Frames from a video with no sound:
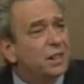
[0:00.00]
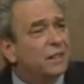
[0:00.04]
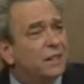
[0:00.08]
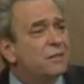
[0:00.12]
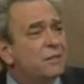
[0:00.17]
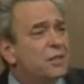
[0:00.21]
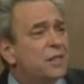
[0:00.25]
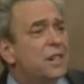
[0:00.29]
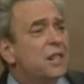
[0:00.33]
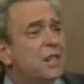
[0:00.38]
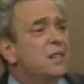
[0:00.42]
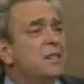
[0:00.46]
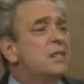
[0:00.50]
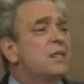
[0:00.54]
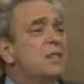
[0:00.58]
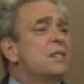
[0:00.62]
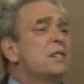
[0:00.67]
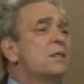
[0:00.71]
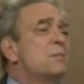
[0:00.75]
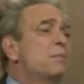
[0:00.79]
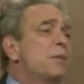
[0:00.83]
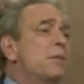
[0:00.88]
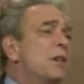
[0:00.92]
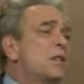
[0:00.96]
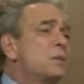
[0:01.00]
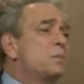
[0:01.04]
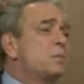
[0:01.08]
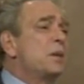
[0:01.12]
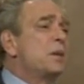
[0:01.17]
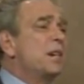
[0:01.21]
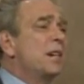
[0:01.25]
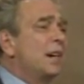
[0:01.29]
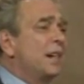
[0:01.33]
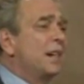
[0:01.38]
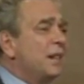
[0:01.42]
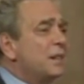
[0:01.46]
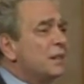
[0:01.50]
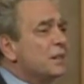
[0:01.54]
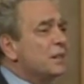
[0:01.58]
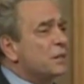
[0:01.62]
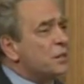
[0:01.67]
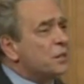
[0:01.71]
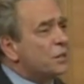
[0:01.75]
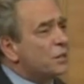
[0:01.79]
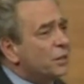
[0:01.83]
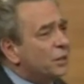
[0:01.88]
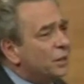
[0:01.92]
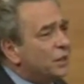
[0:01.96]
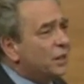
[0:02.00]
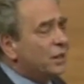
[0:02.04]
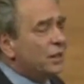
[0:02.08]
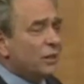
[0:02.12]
of Jesus must be understood